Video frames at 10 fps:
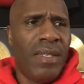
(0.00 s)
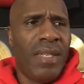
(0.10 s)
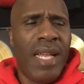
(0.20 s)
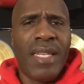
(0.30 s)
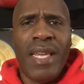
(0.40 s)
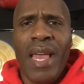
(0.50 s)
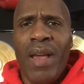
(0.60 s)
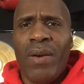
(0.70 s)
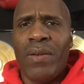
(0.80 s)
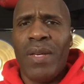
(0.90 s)
that
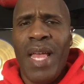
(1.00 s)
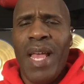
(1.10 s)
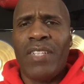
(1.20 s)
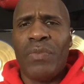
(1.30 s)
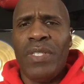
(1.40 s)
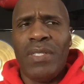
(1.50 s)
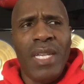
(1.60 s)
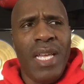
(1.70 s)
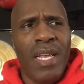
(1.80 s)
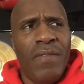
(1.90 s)
Gayle has
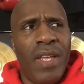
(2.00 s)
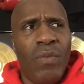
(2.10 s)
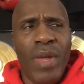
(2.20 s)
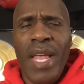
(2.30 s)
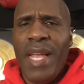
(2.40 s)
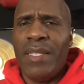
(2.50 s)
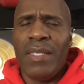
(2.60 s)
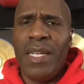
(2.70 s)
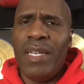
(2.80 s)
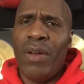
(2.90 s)
received and we ain't
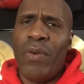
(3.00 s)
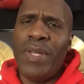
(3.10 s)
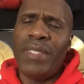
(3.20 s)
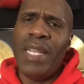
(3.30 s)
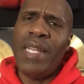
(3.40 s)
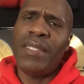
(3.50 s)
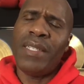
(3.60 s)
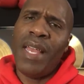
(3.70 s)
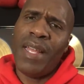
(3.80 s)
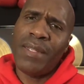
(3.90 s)
seen no receipts
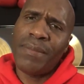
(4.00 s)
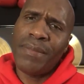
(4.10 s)
yet.